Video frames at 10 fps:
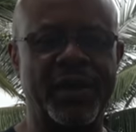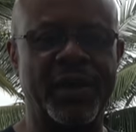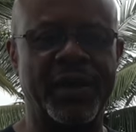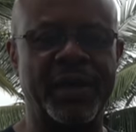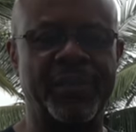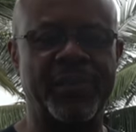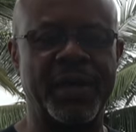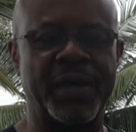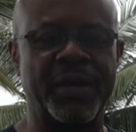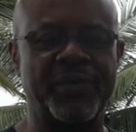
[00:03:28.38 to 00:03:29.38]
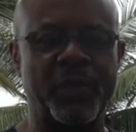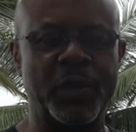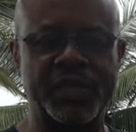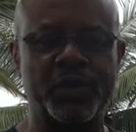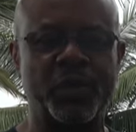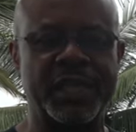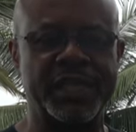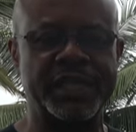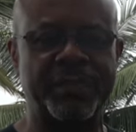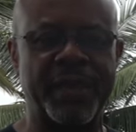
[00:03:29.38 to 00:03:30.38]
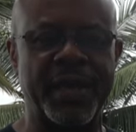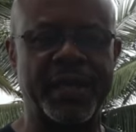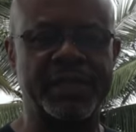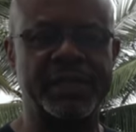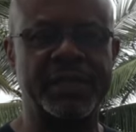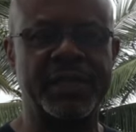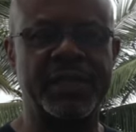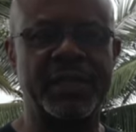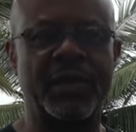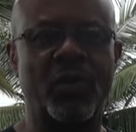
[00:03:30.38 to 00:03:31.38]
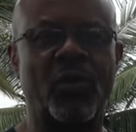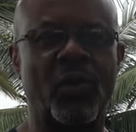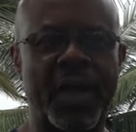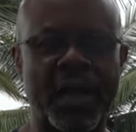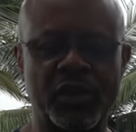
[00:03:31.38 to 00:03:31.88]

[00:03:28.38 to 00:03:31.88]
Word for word: uh, uh, from what you would expect or how